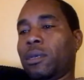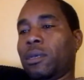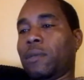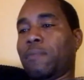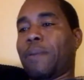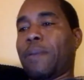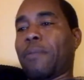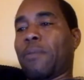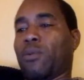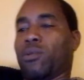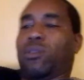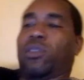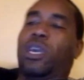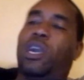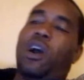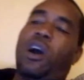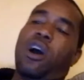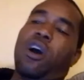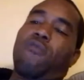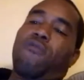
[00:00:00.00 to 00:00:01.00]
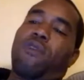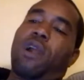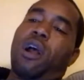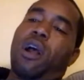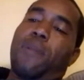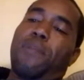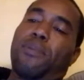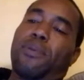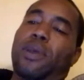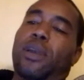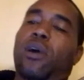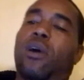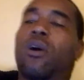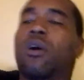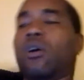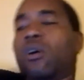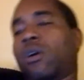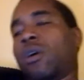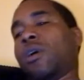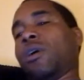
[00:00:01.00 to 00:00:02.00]
And people won't say, oh, robbery,
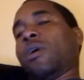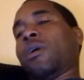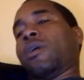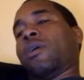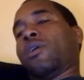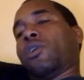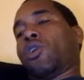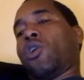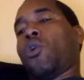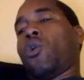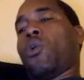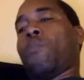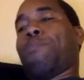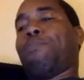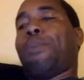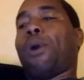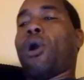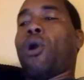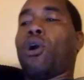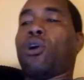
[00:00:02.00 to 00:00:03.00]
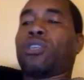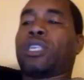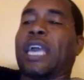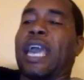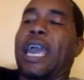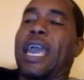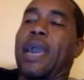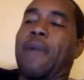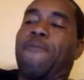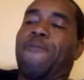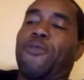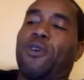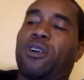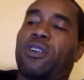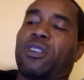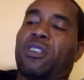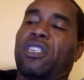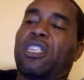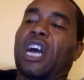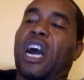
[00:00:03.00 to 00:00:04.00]
or go balls hand for
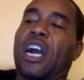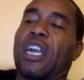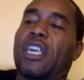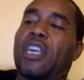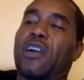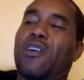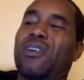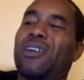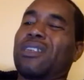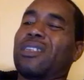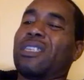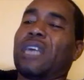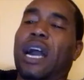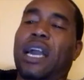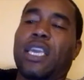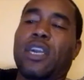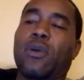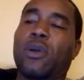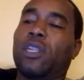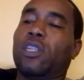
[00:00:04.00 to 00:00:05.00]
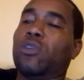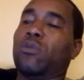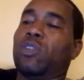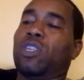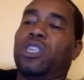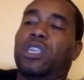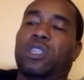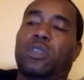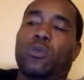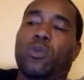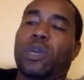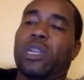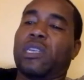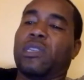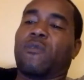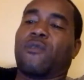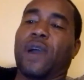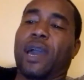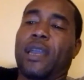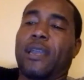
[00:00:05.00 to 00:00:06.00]
Castano. Castano didn't do shit to win
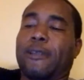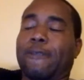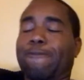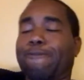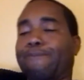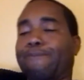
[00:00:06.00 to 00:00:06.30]
this fight.